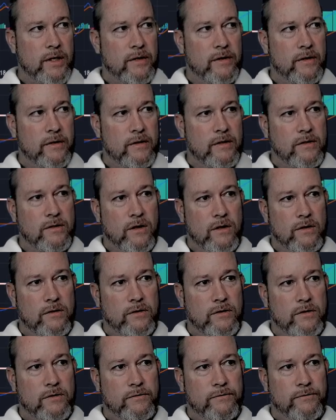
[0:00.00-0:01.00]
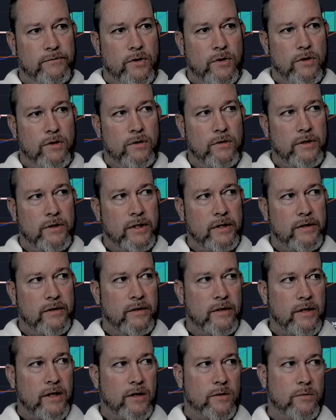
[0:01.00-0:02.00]
I think the dollar could fall, and I
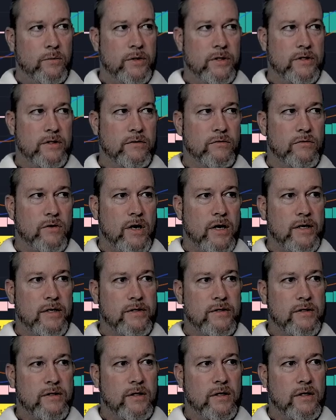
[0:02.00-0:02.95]
think equities can rise